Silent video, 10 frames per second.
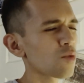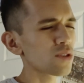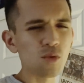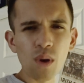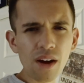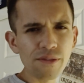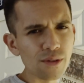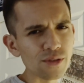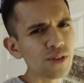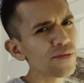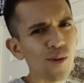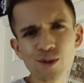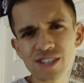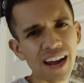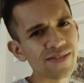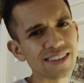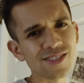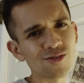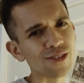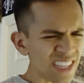With a waffle, you're forced to have that
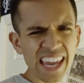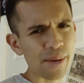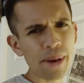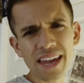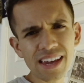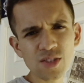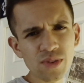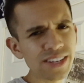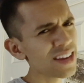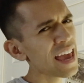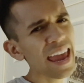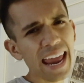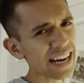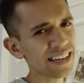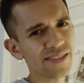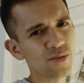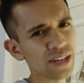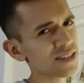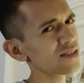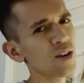syrup. Yeah, pancakes win any day of the
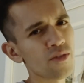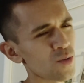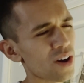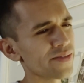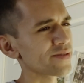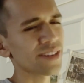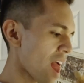week over waffles.